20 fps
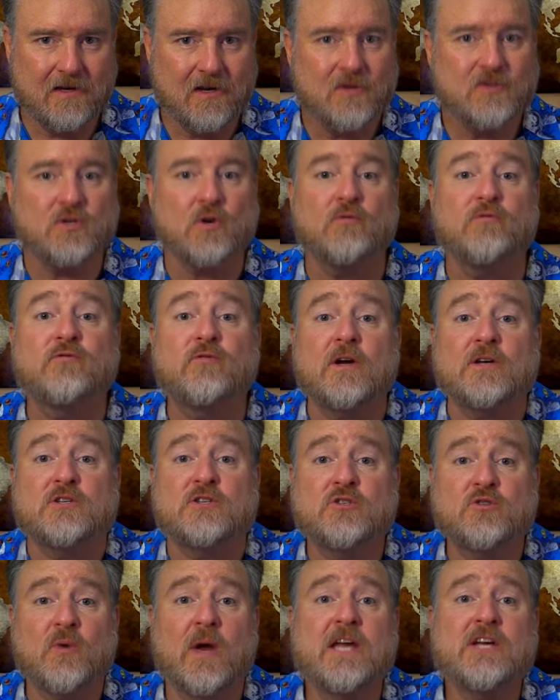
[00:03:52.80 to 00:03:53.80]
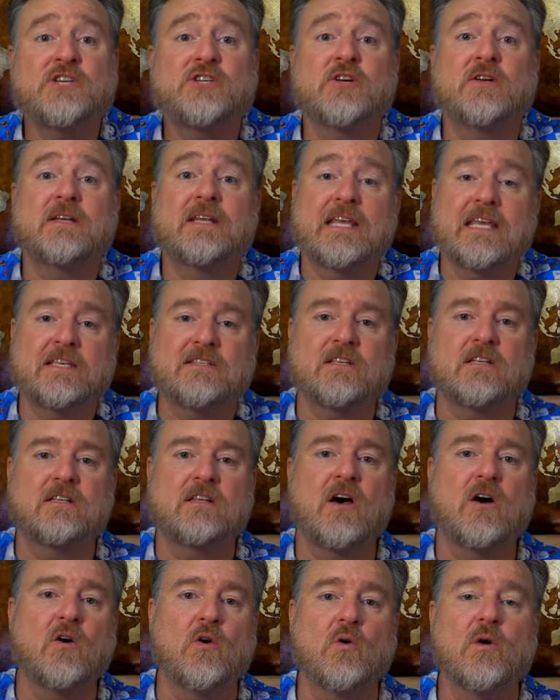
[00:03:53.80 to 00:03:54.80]
So frustration is
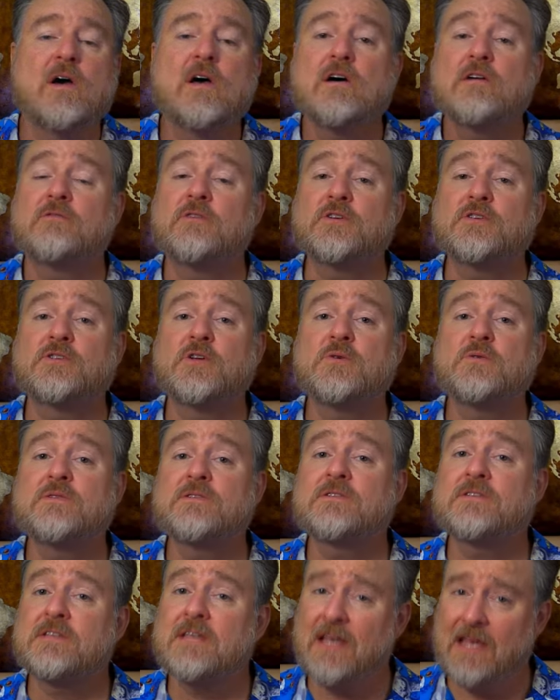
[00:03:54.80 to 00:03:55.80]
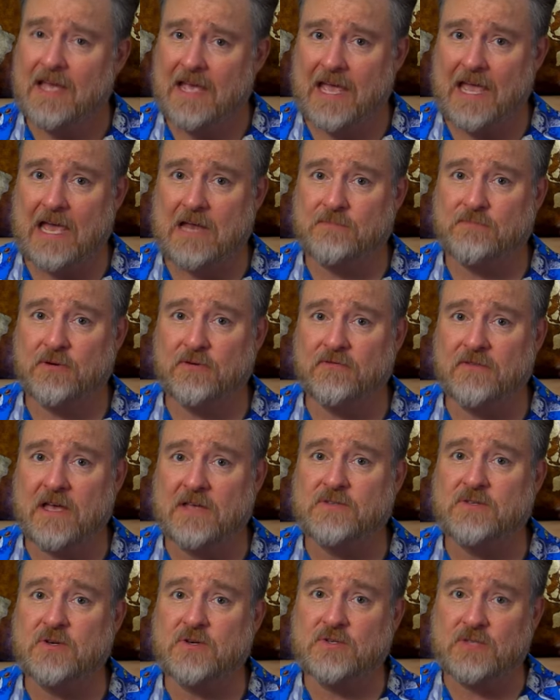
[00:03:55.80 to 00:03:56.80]
low for students and
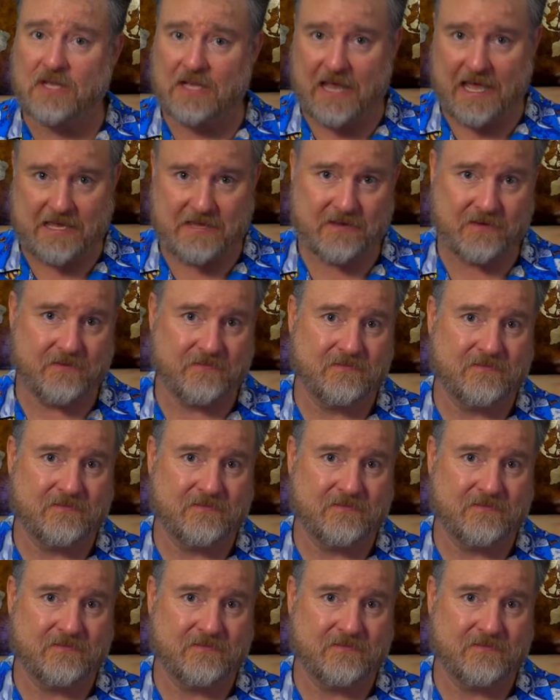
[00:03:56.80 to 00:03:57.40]
professors alike.